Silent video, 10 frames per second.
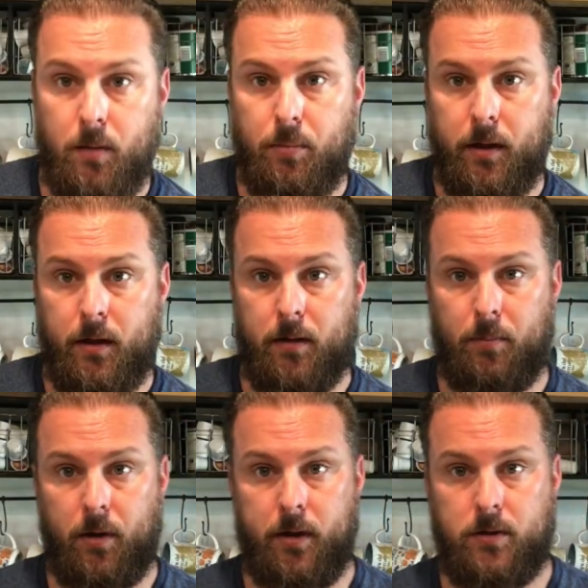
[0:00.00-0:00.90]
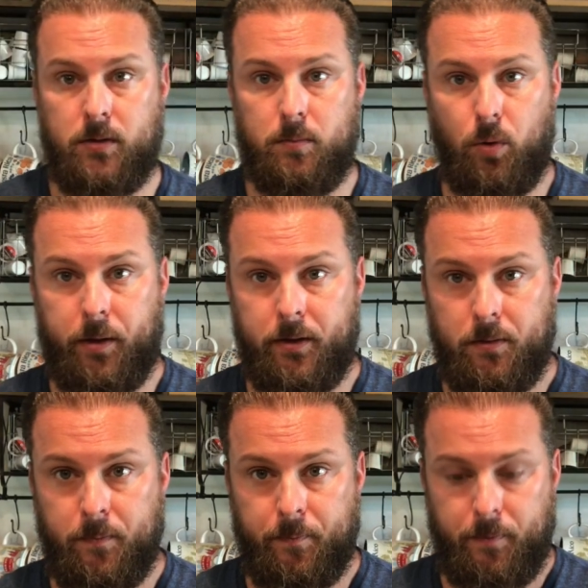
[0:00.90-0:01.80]
bring the brine to a
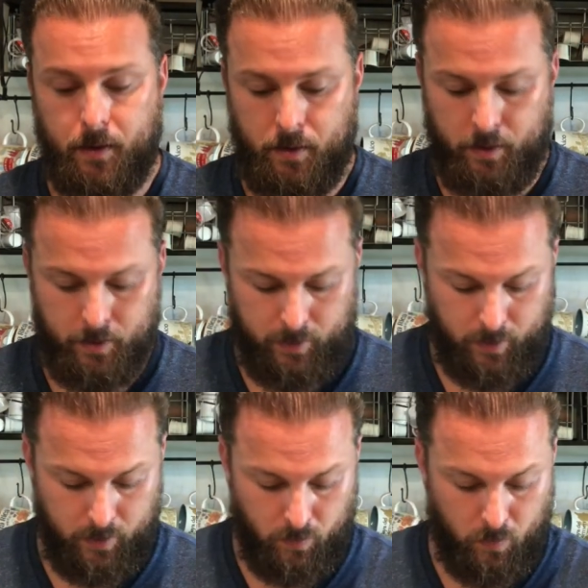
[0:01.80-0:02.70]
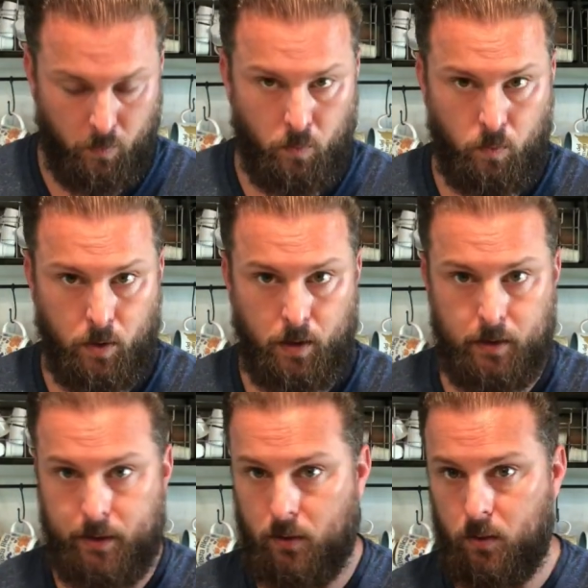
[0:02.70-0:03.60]
boil, and then we're gonna
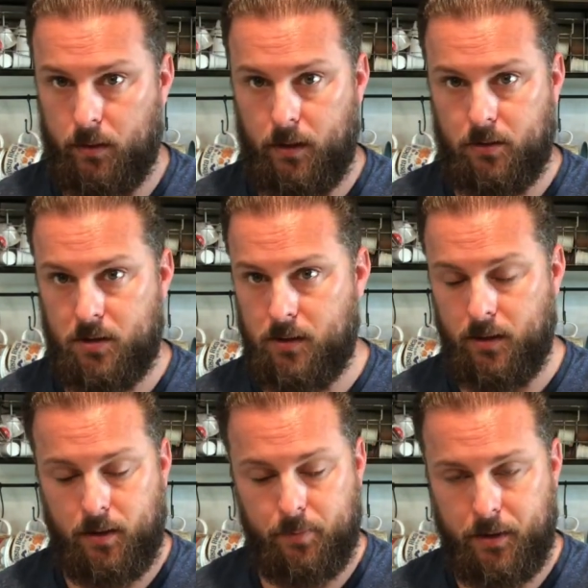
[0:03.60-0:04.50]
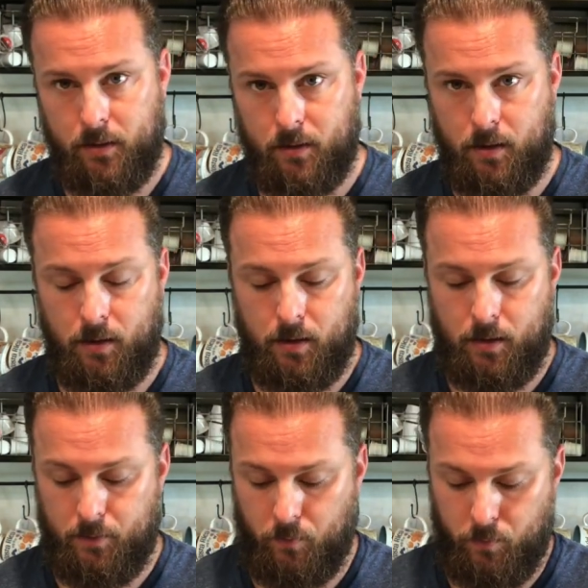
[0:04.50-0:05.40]
let it cool down just a little bit, not a
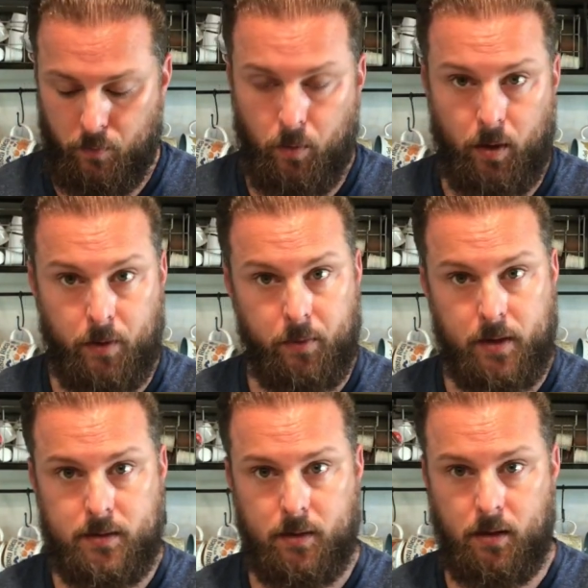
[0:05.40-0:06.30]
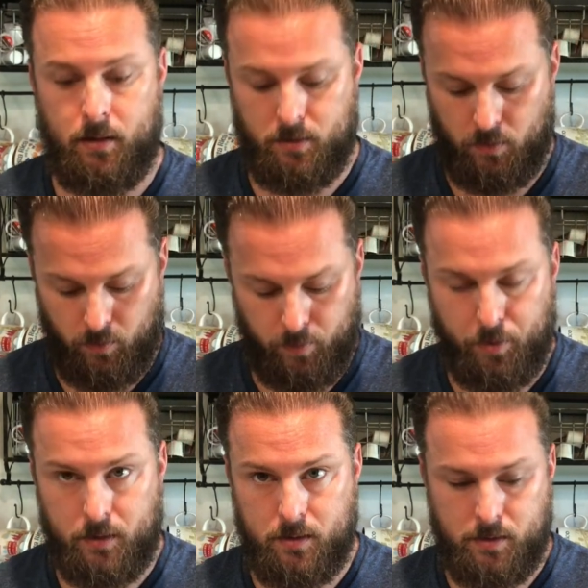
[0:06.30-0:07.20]
lot. We want it nice and hot, so when we
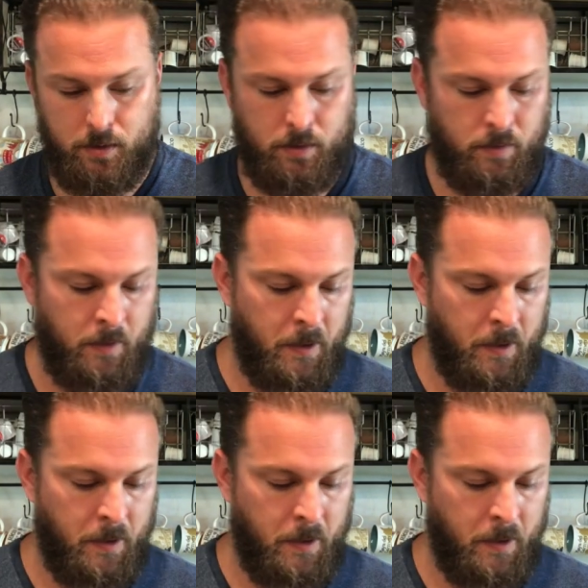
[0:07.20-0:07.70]
put this in,